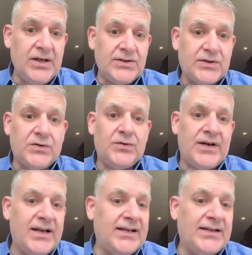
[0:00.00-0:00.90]

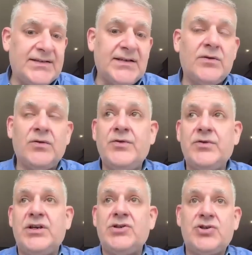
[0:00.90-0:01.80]
So any single
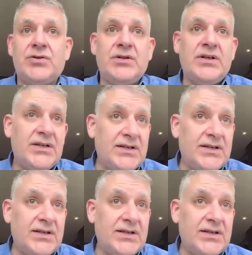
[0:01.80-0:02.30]
mutation